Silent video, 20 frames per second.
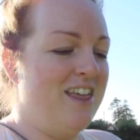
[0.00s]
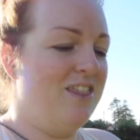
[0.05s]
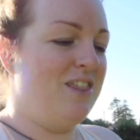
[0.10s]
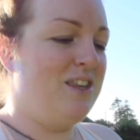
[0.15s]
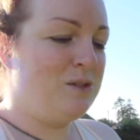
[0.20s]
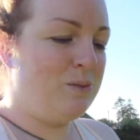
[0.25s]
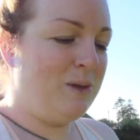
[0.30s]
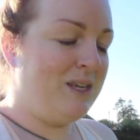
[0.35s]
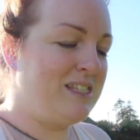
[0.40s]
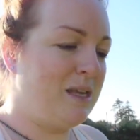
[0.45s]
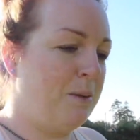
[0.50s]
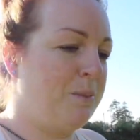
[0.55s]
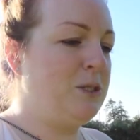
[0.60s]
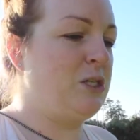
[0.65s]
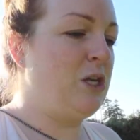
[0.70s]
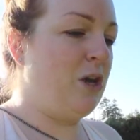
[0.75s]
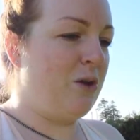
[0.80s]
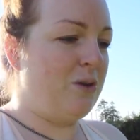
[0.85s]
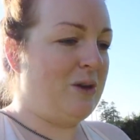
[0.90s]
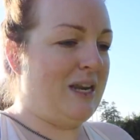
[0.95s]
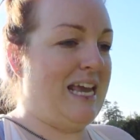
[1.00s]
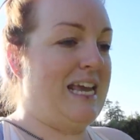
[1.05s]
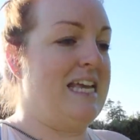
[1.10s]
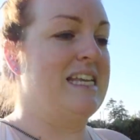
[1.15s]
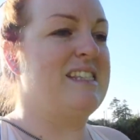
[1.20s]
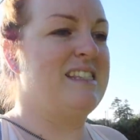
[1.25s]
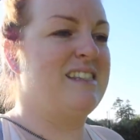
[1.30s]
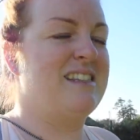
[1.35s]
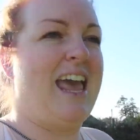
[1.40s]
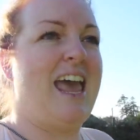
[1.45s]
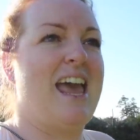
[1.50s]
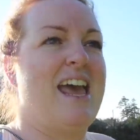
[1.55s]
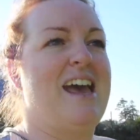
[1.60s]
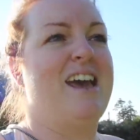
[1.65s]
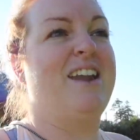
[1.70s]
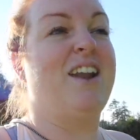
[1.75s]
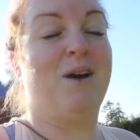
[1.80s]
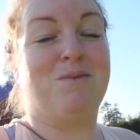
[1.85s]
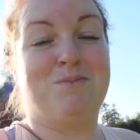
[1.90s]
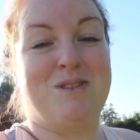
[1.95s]
This week's episode is eh,
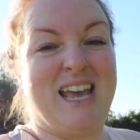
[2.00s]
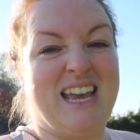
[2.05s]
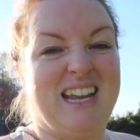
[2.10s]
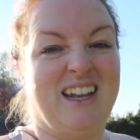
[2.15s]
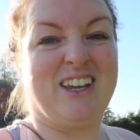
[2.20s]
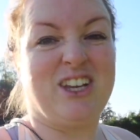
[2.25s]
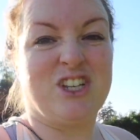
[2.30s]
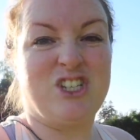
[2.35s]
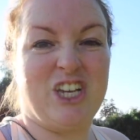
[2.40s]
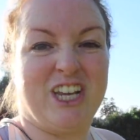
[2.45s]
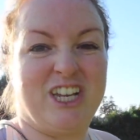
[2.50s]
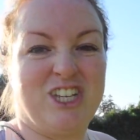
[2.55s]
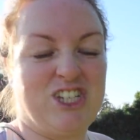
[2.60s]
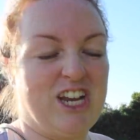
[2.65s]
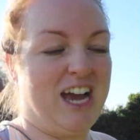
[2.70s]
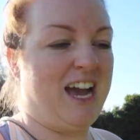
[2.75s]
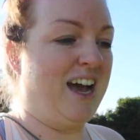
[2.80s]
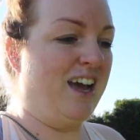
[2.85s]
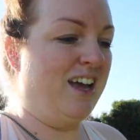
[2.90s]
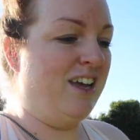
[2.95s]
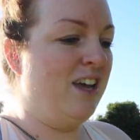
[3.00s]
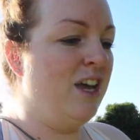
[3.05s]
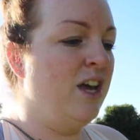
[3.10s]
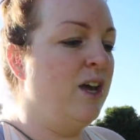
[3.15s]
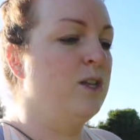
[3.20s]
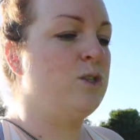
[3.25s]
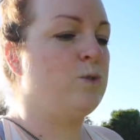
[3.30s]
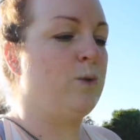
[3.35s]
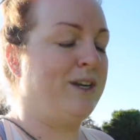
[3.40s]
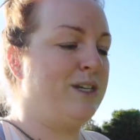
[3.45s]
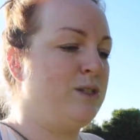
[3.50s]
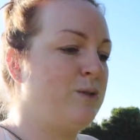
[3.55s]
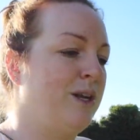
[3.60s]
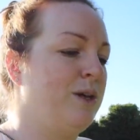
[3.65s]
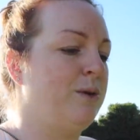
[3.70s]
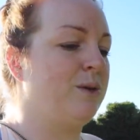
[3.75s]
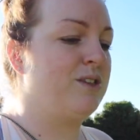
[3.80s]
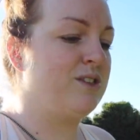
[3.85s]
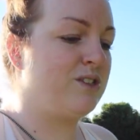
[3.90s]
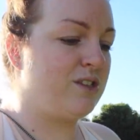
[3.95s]
an update, like a chit chat,
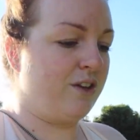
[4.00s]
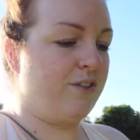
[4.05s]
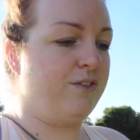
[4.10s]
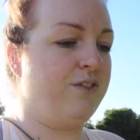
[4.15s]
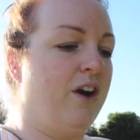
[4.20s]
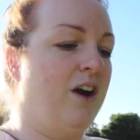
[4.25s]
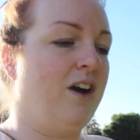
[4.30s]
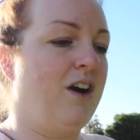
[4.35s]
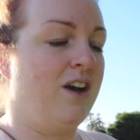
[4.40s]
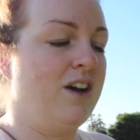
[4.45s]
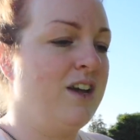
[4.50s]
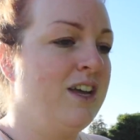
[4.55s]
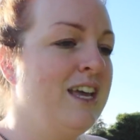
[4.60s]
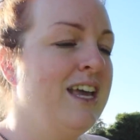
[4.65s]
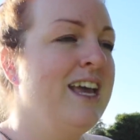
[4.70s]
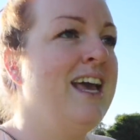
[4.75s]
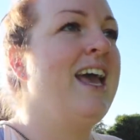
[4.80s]
2021 so far,